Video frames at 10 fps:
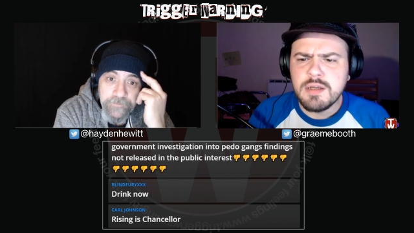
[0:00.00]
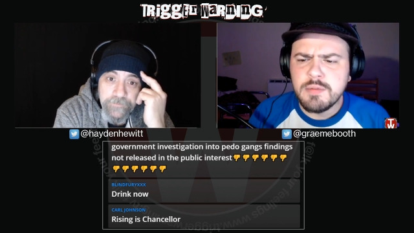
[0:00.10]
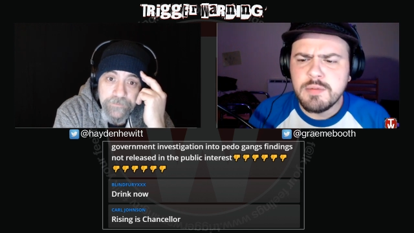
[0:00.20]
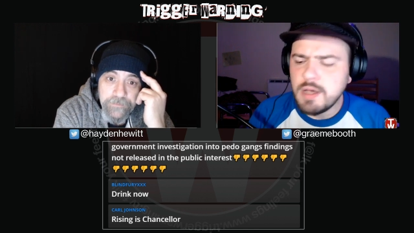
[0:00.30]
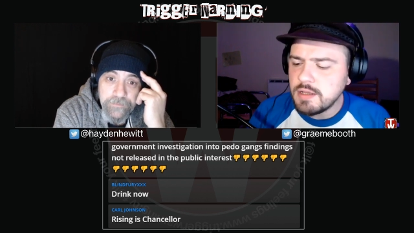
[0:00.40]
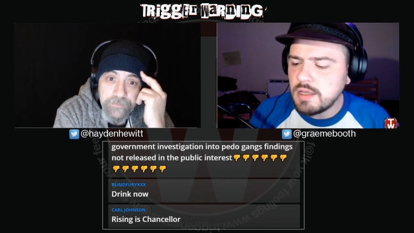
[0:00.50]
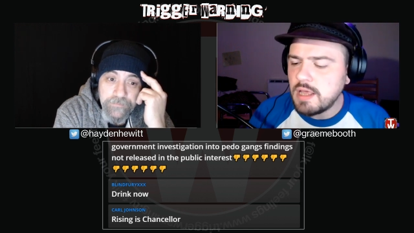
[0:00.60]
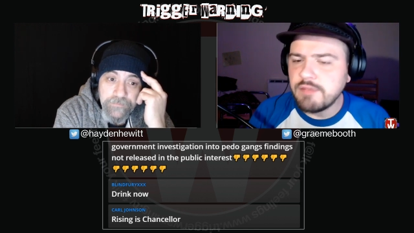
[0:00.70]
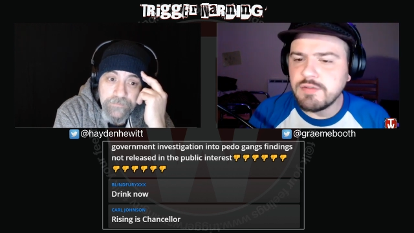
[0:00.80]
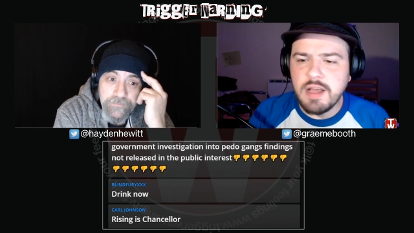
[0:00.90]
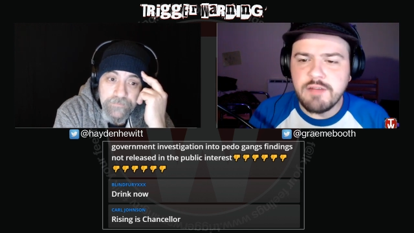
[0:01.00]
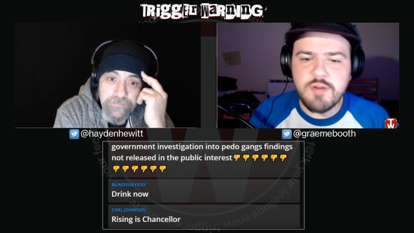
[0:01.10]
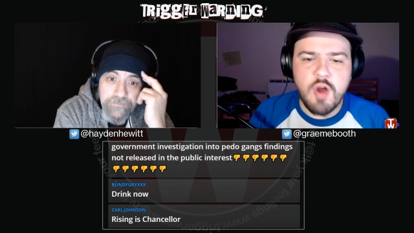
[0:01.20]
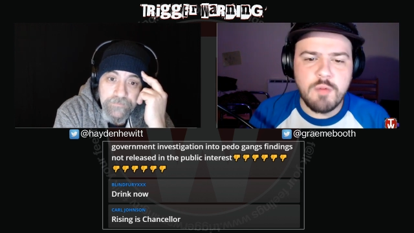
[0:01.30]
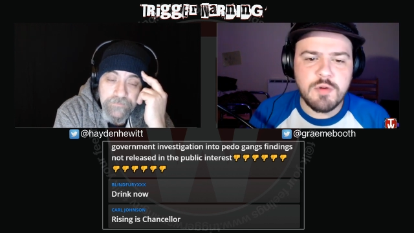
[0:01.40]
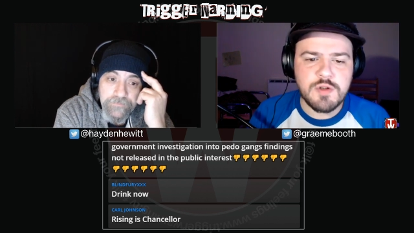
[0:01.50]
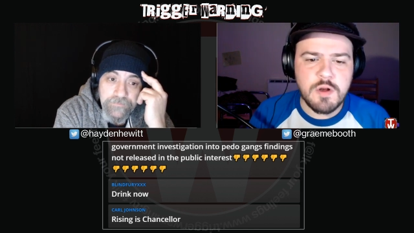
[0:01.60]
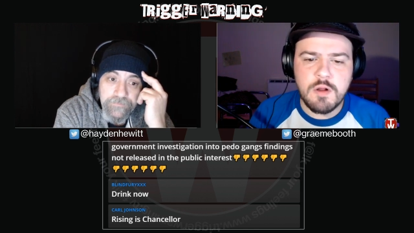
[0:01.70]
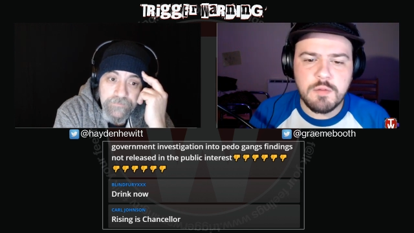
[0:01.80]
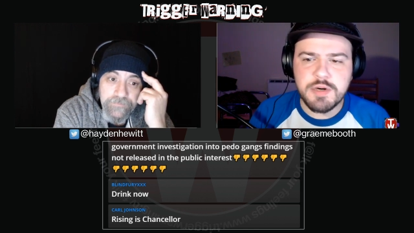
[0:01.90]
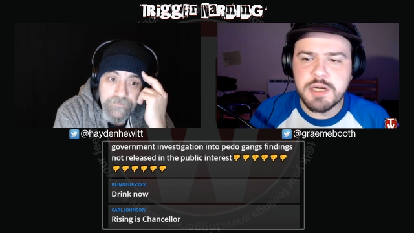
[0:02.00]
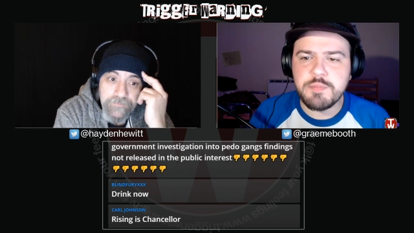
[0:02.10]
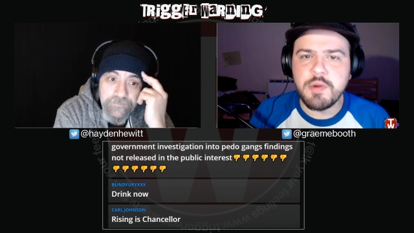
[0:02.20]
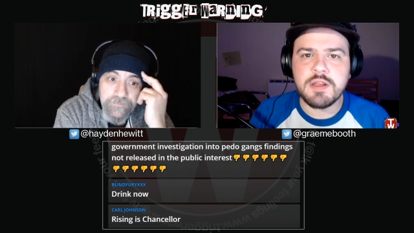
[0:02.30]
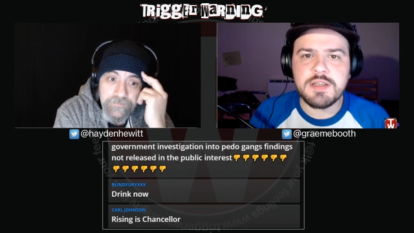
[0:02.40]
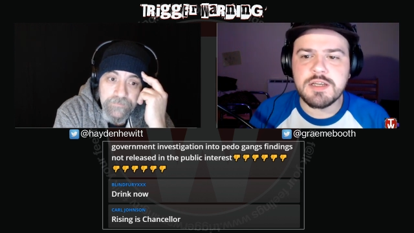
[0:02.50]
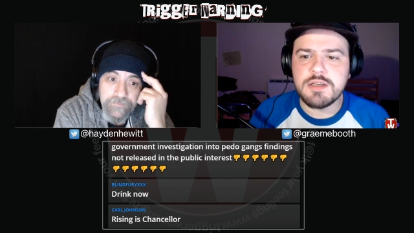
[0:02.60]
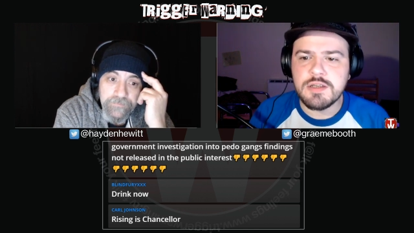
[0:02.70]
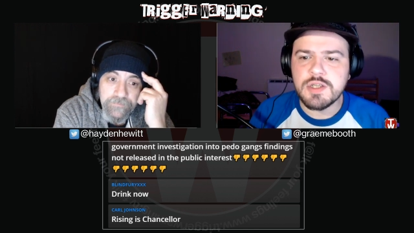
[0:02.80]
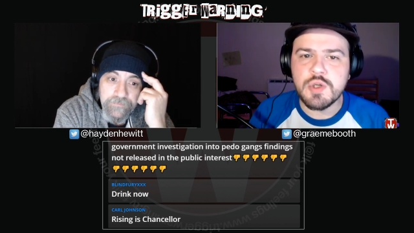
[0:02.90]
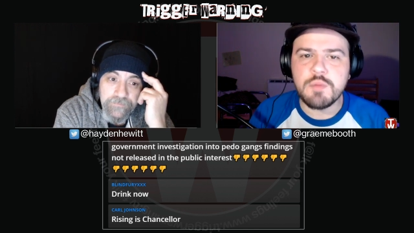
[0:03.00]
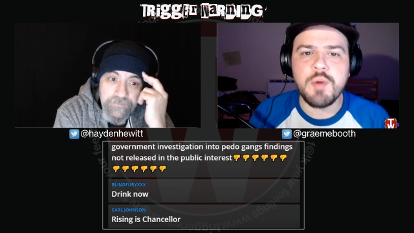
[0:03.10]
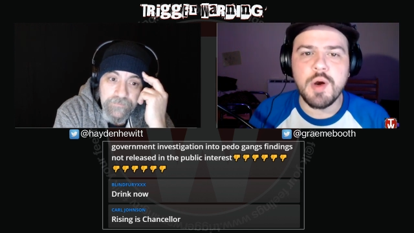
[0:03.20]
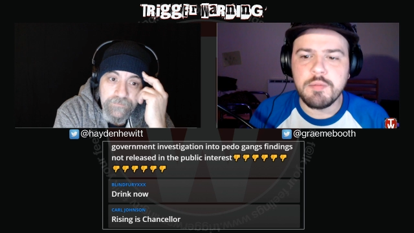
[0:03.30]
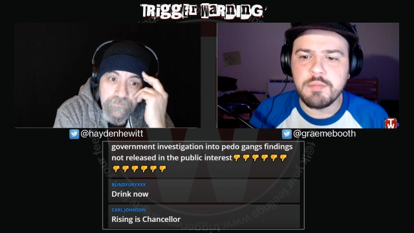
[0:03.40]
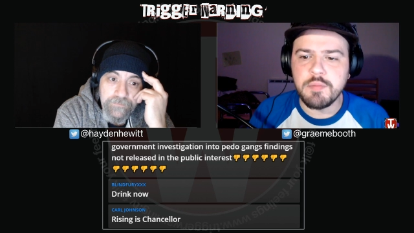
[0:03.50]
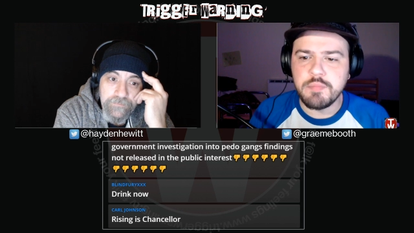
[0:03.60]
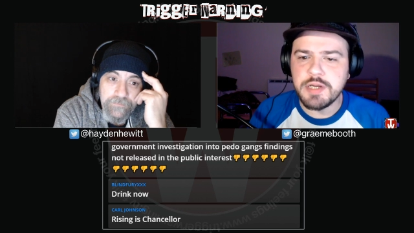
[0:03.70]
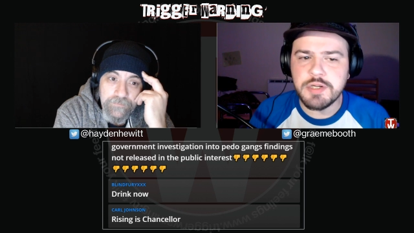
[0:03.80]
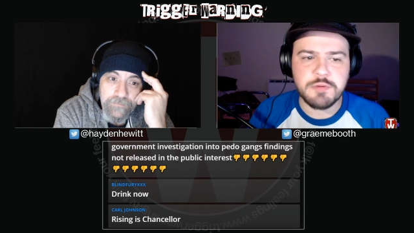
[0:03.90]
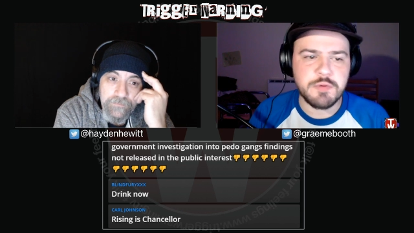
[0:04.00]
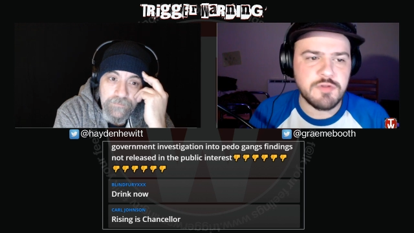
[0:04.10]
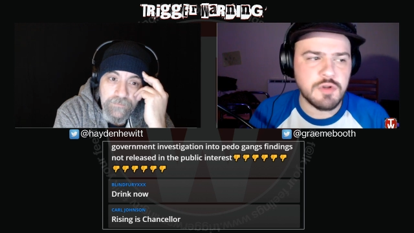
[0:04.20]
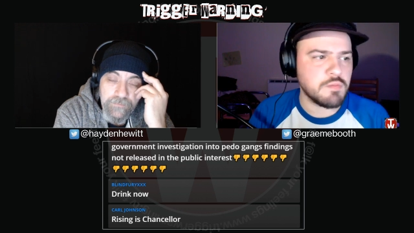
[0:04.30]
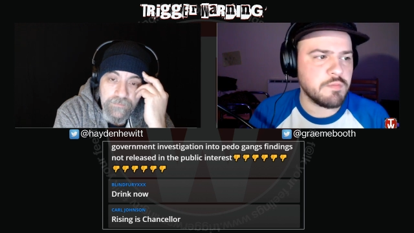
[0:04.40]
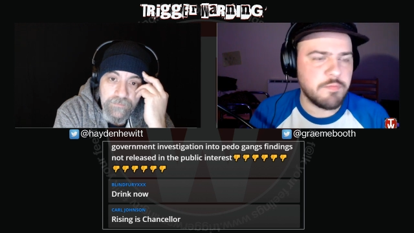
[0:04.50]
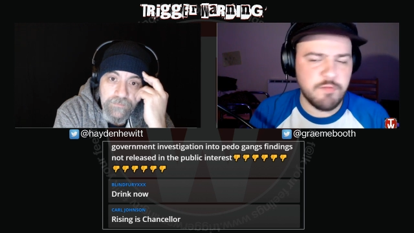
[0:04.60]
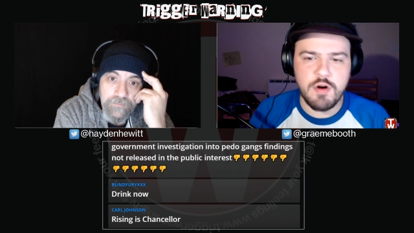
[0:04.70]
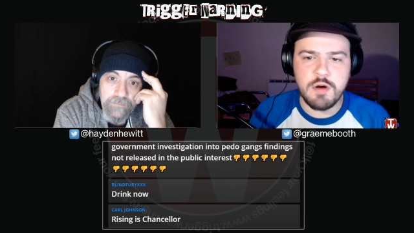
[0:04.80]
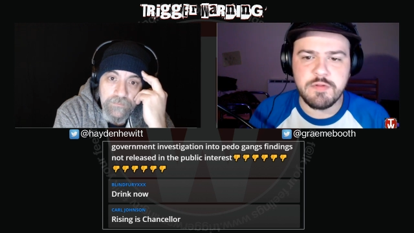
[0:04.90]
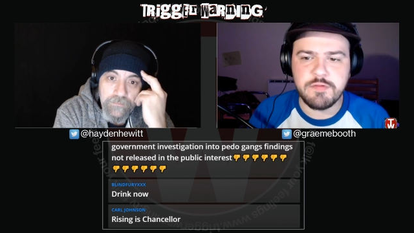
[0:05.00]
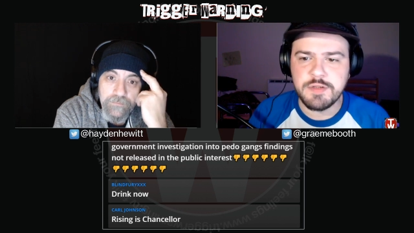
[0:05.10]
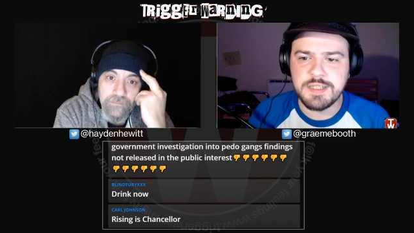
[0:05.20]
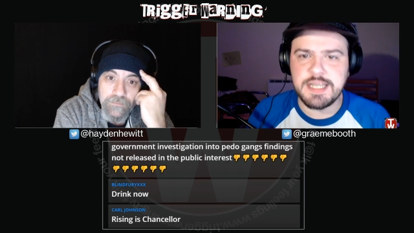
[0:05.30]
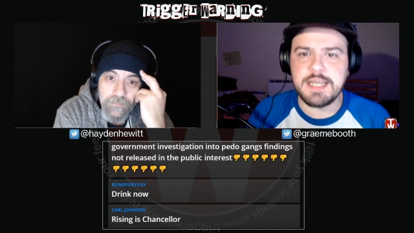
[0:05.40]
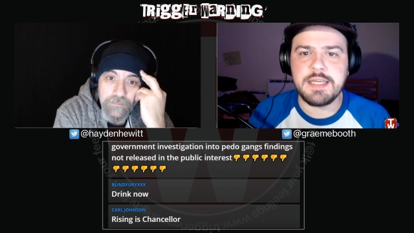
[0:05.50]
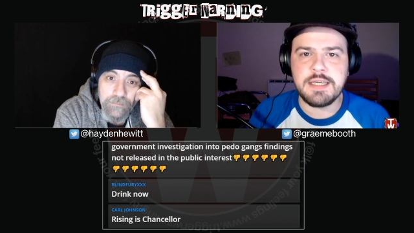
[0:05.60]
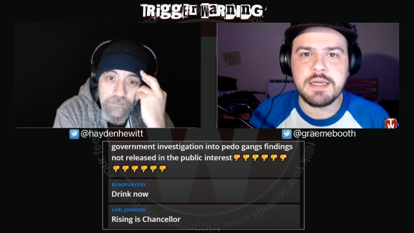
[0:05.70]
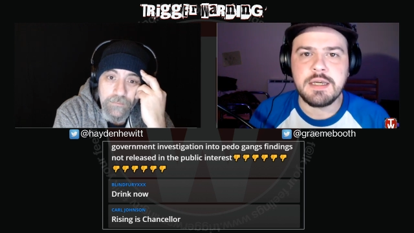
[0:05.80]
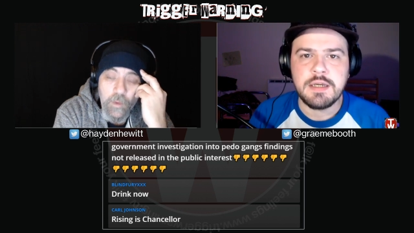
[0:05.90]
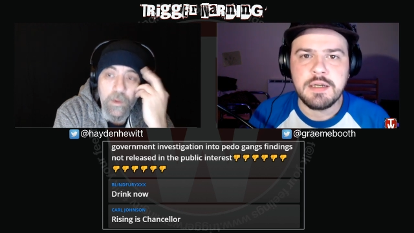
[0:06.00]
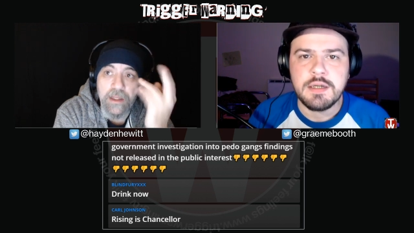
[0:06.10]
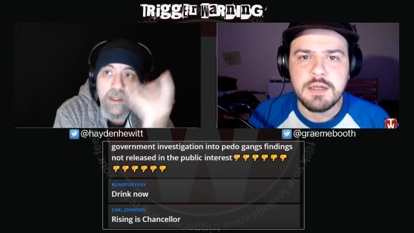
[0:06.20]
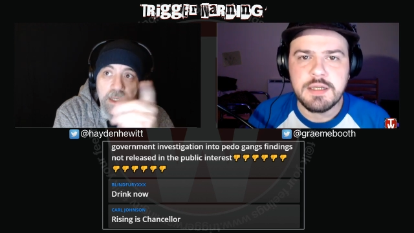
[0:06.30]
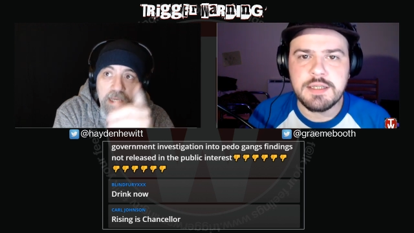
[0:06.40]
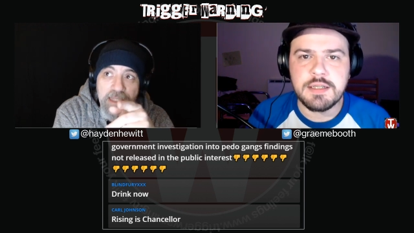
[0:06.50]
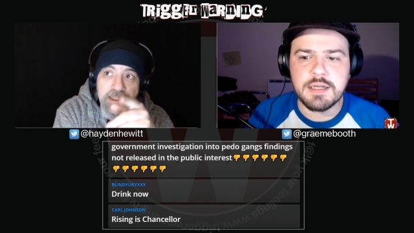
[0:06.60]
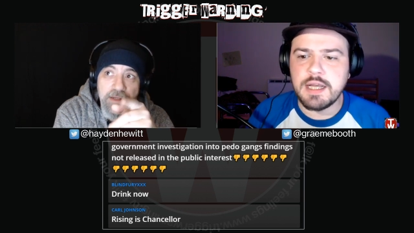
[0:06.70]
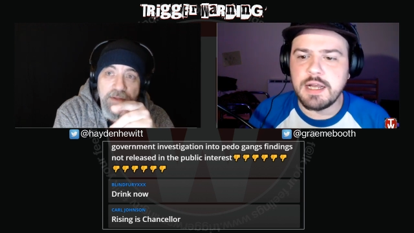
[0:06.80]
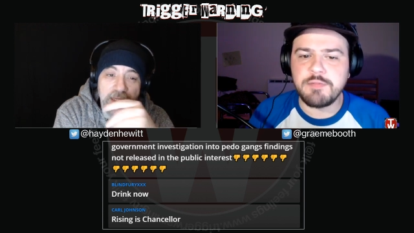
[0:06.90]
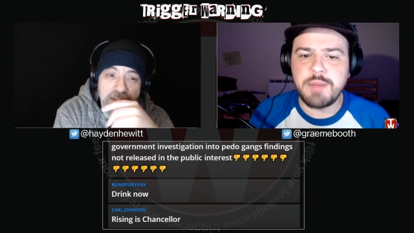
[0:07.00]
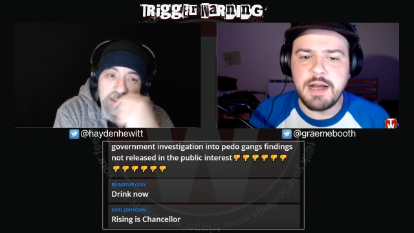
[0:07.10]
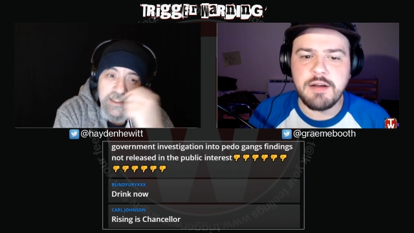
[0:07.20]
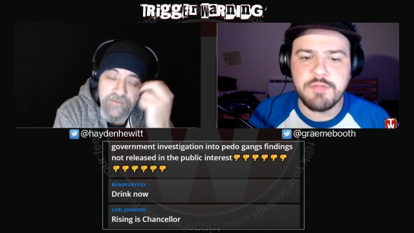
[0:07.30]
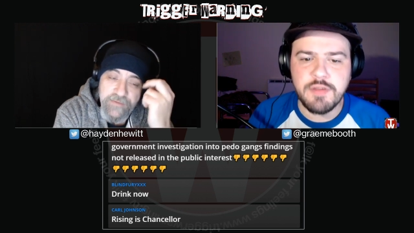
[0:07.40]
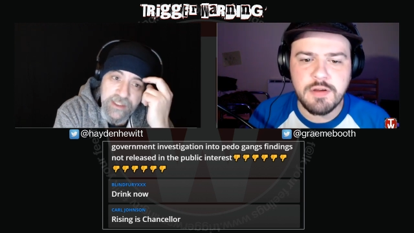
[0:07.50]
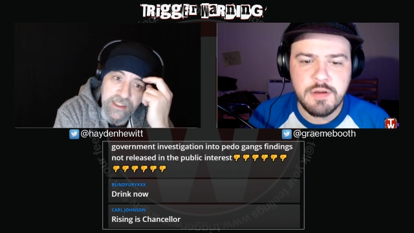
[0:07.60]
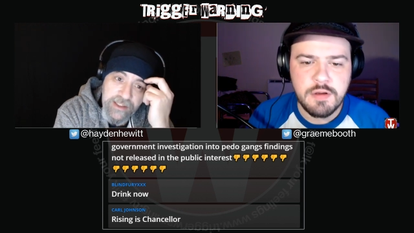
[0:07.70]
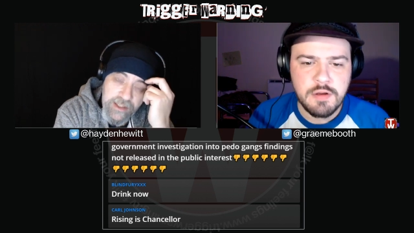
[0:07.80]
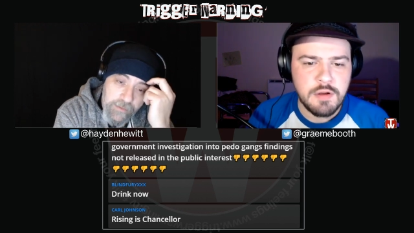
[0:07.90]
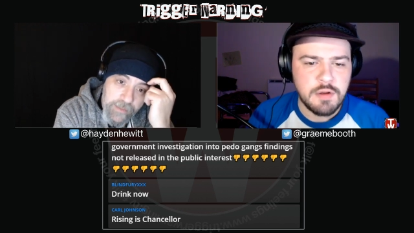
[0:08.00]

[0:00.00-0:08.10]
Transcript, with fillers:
Speaker 1: But haven't haven't almost all British politicians at some point been pictured with some form of tea?
Speaker 2: Hmm, well, in 2017, Jeremy